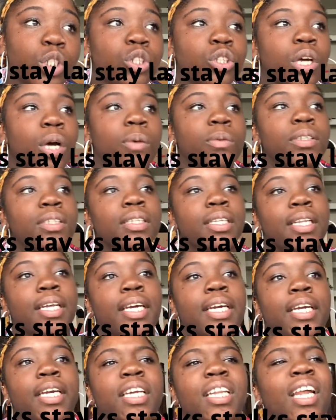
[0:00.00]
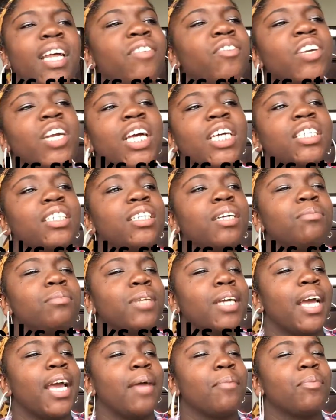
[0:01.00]
So I was late and I forgot
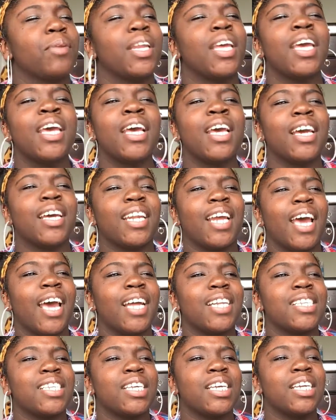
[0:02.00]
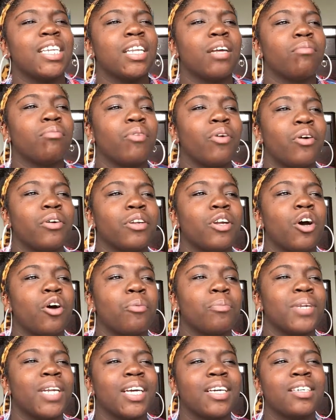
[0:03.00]
something happened and I had to end up going
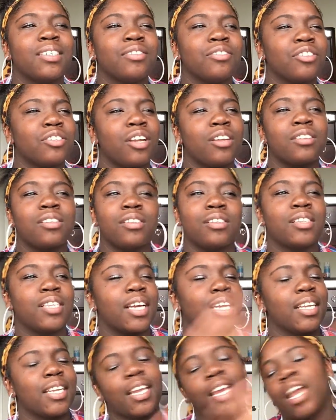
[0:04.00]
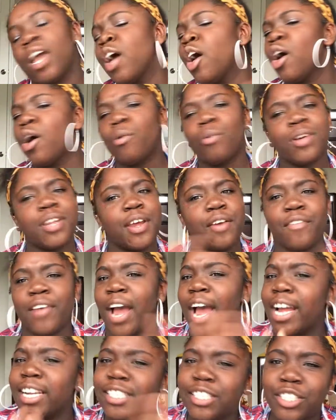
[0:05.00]
home and I couldn't start till the second day. Whatever.
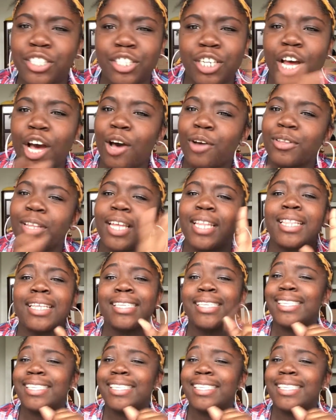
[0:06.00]
I just know that the